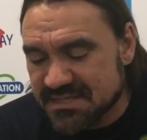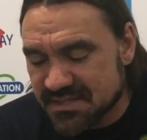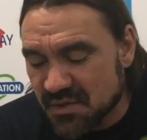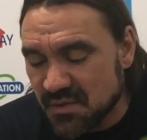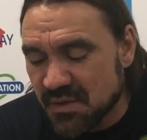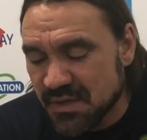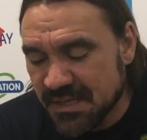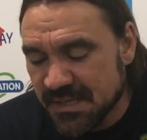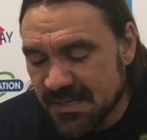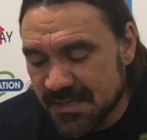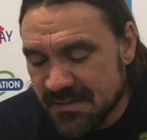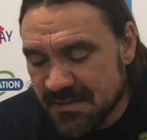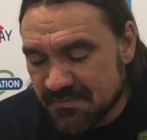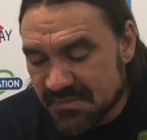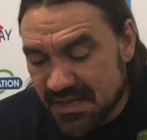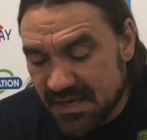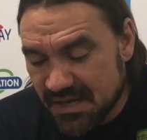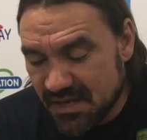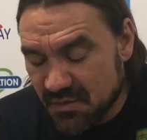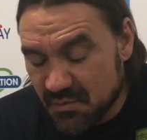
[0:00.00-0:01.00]
So
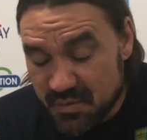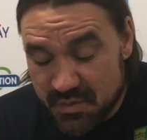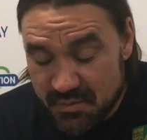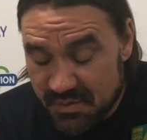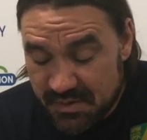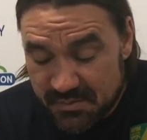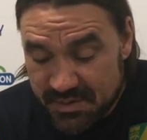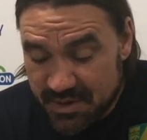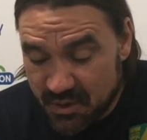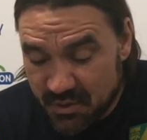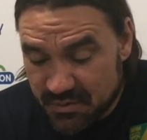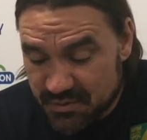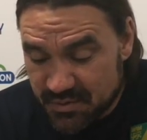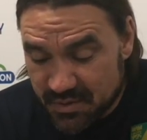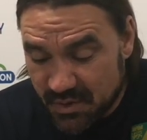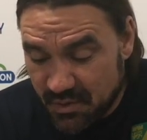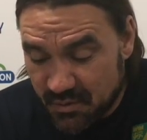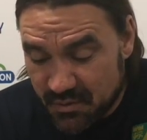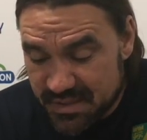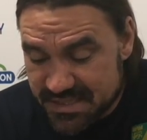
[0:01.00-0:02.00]
we will be
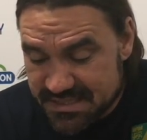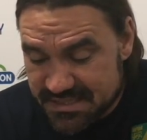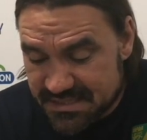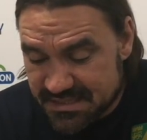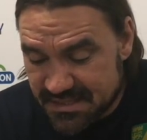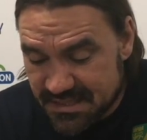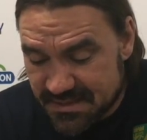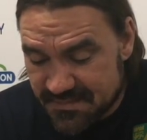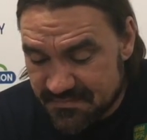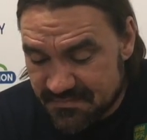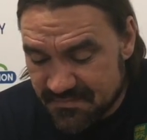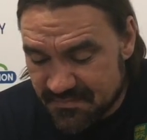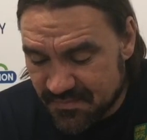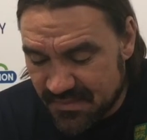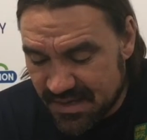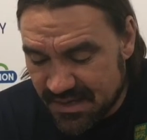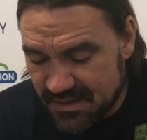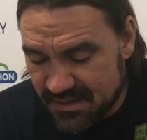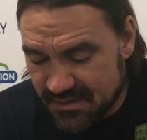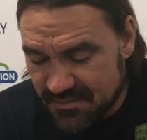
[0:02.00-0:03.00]
always
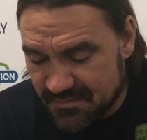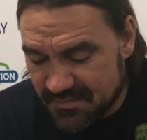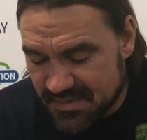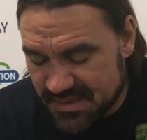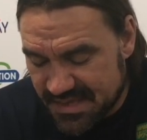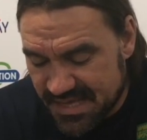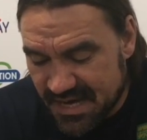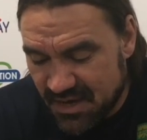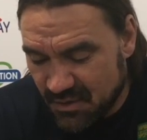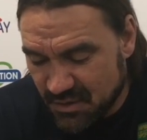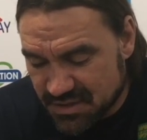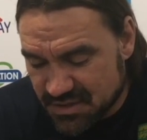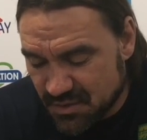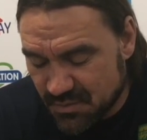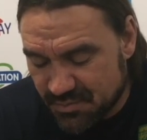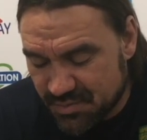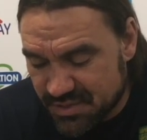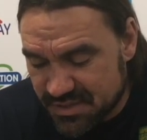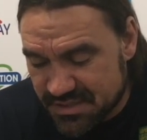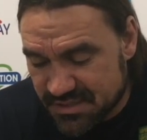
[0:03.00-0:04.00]
there, also
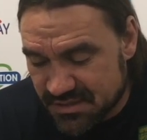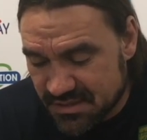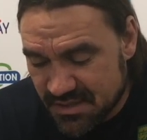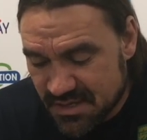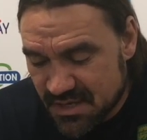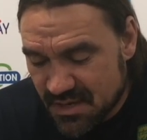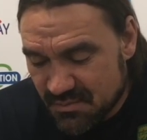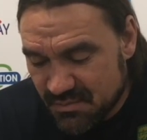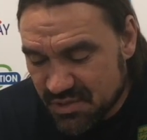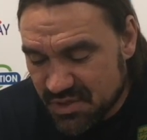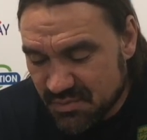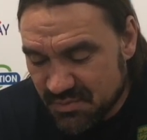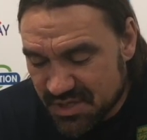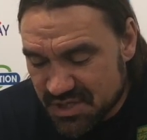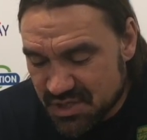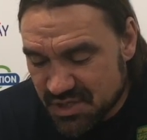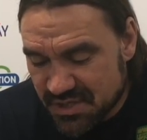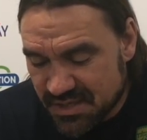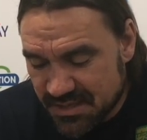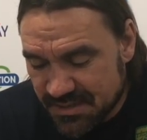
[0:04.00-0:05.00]
pretty
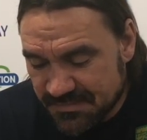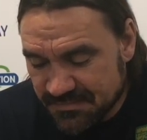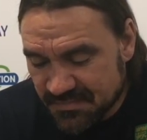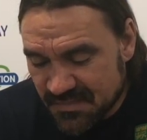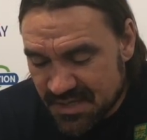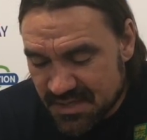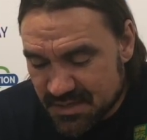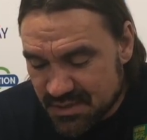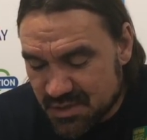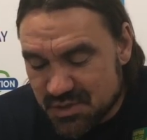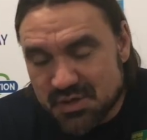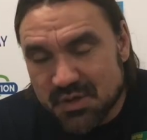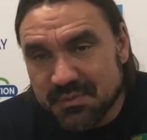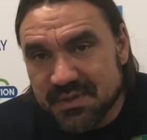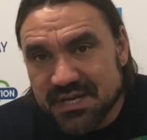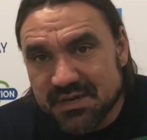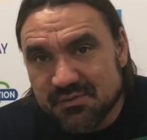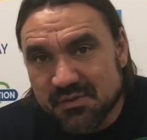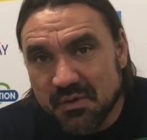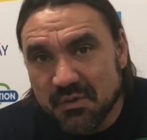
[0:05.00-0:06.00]
much in a
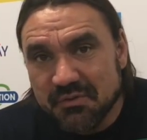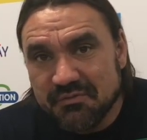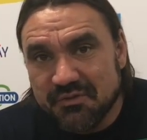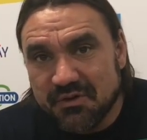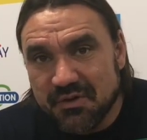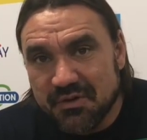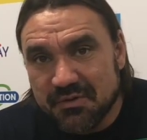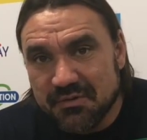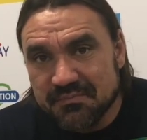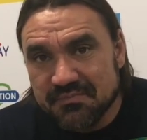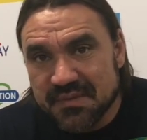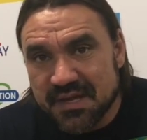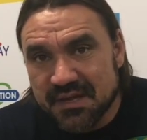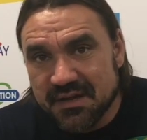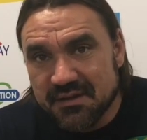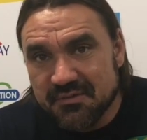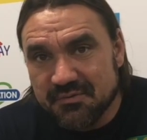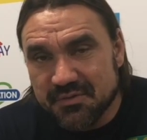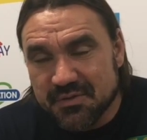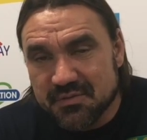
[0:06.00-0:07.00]
determining role for
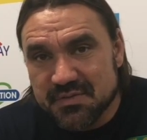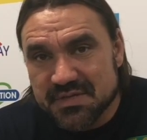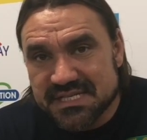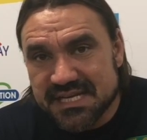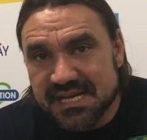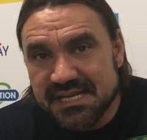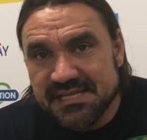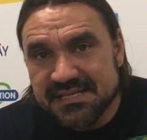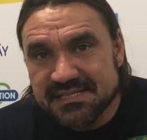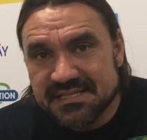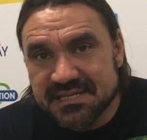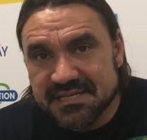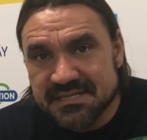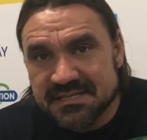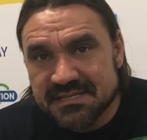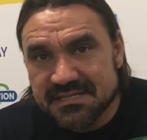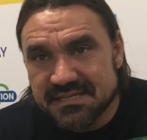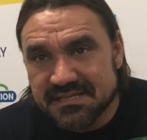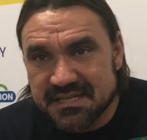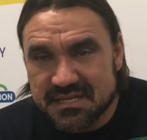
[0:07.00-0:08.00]
the result,
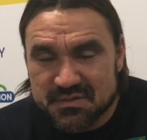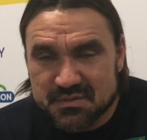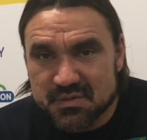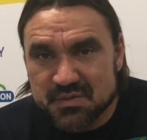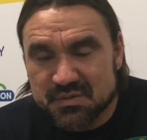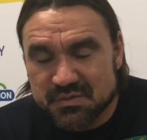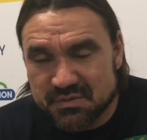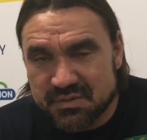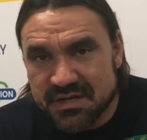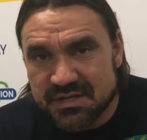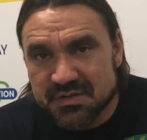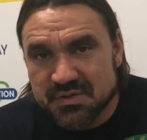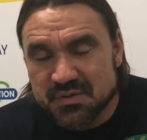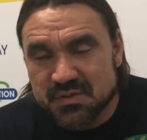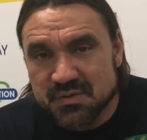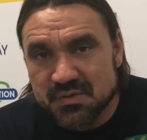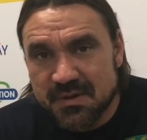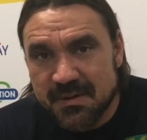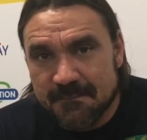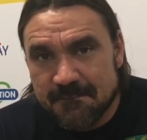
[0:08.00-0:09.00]
and that's what we're trying to
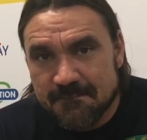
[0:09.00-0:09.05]
do.